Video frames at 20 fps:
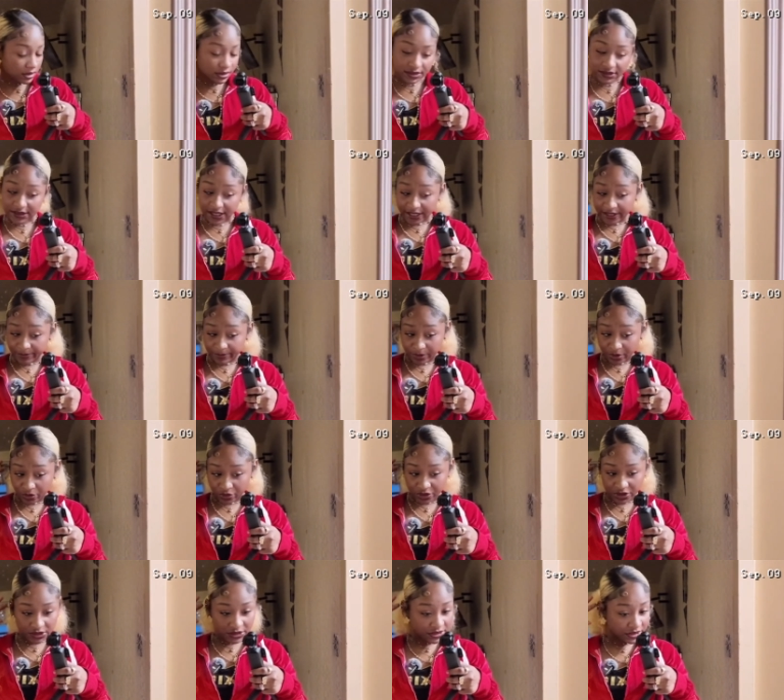The side
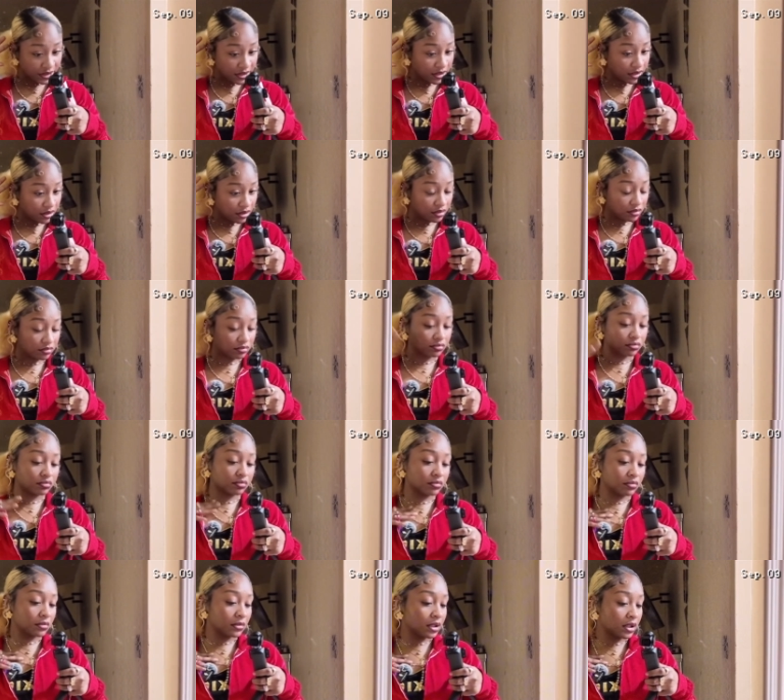ponytail
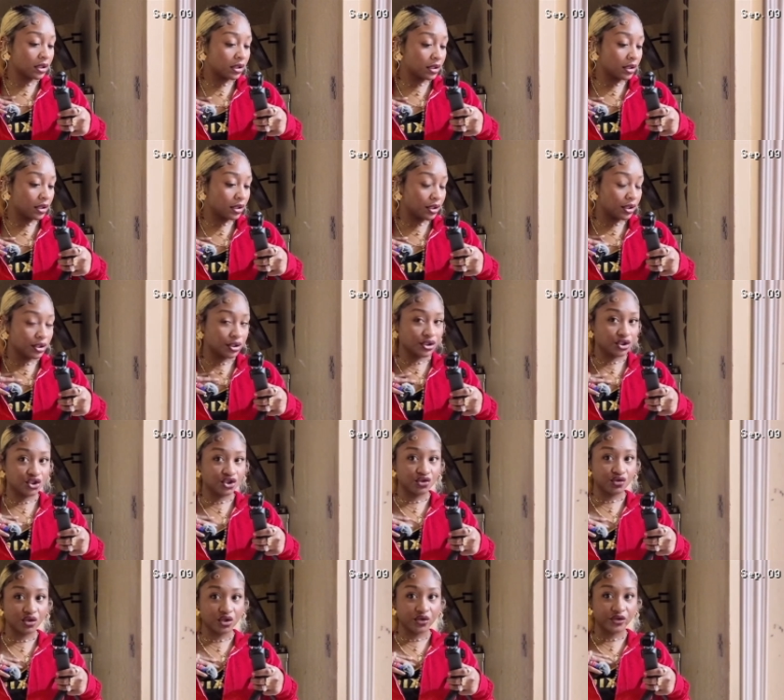
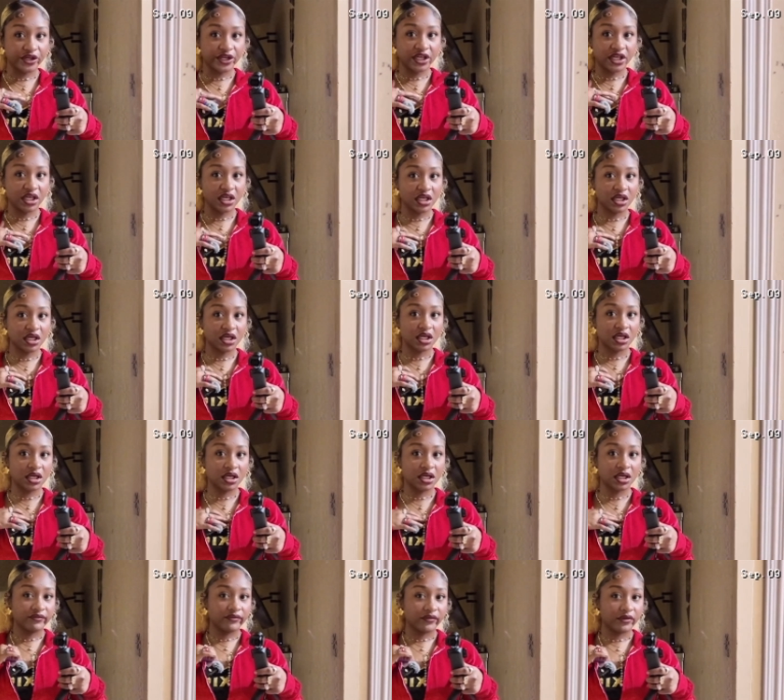jewelry
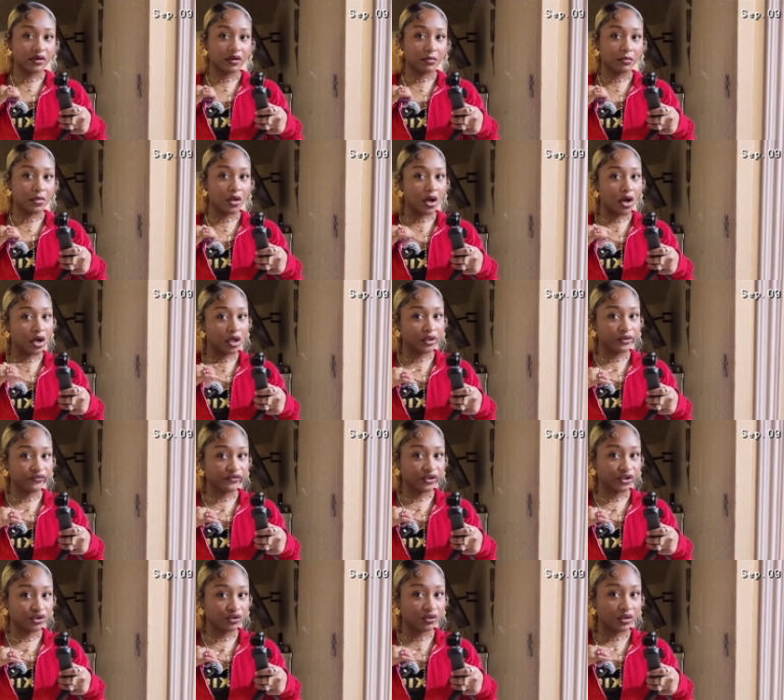from
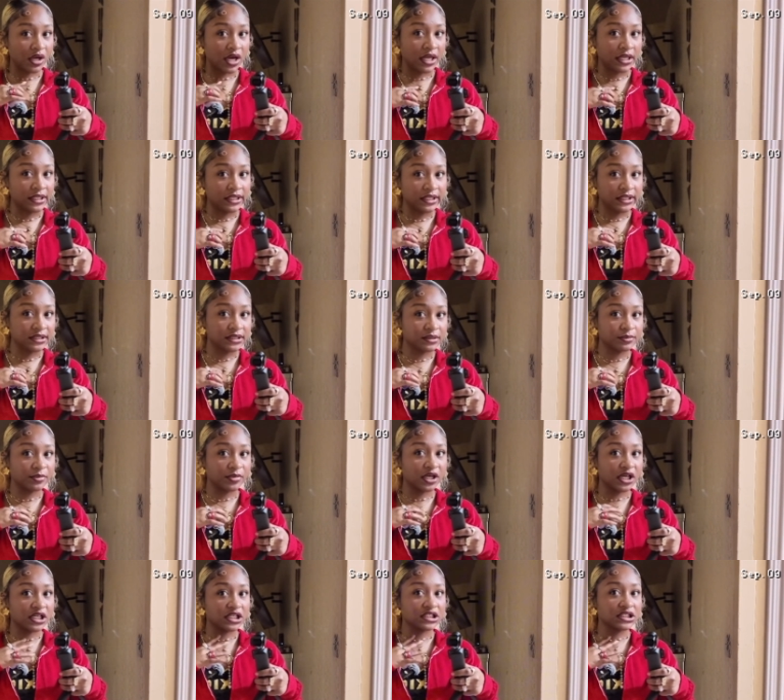Unreal
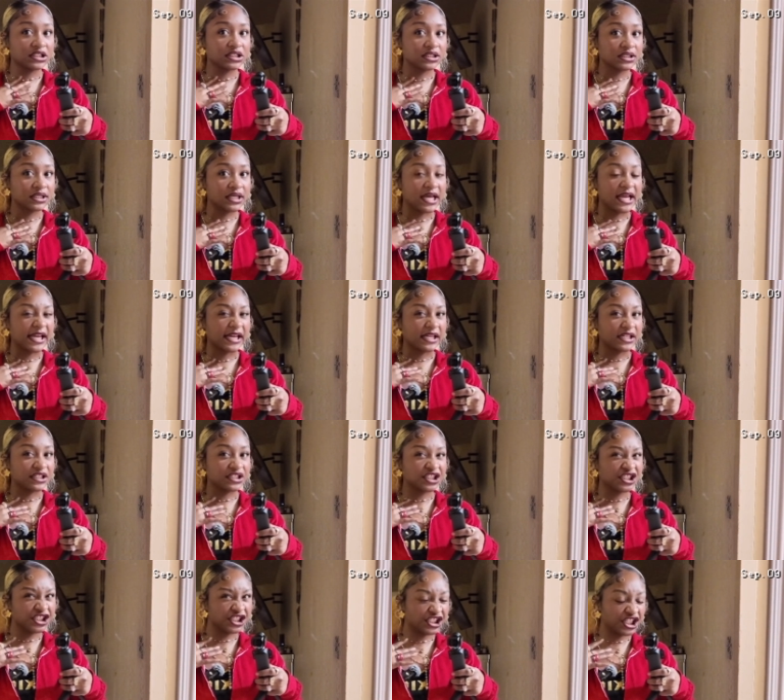AliExpress and
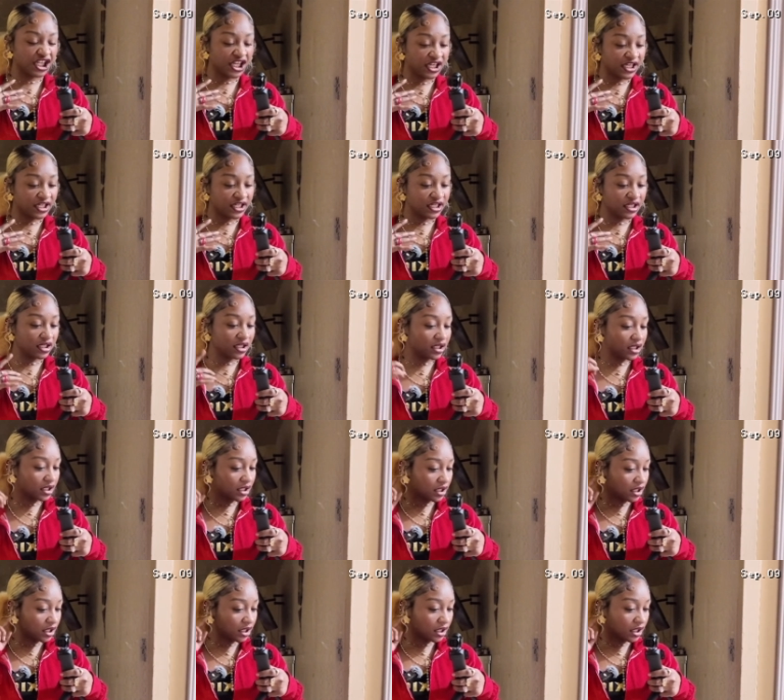Shein.
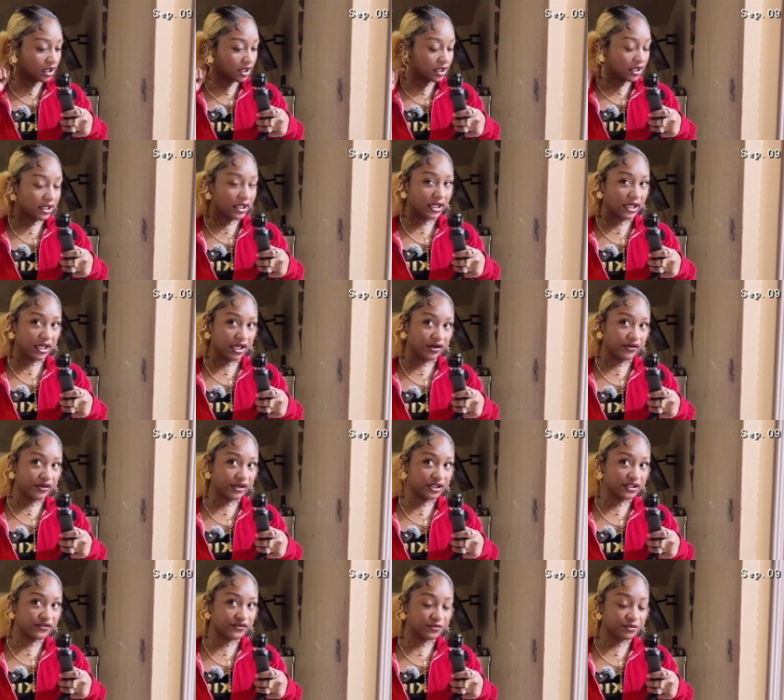
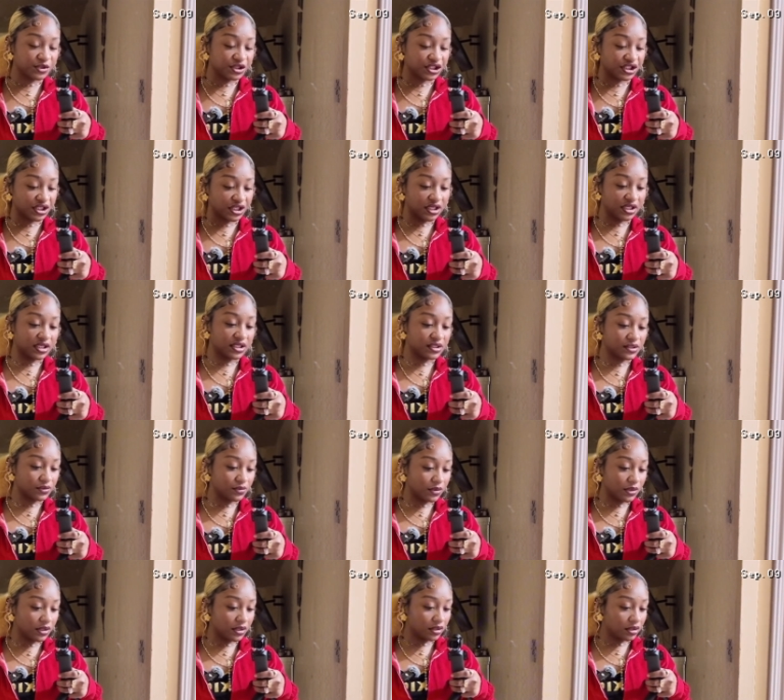Earrings from Shein as
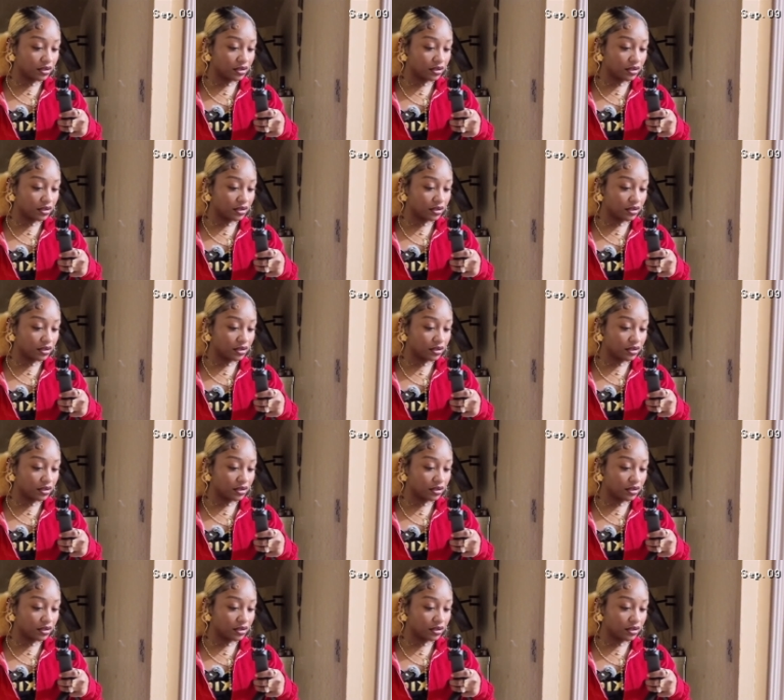well.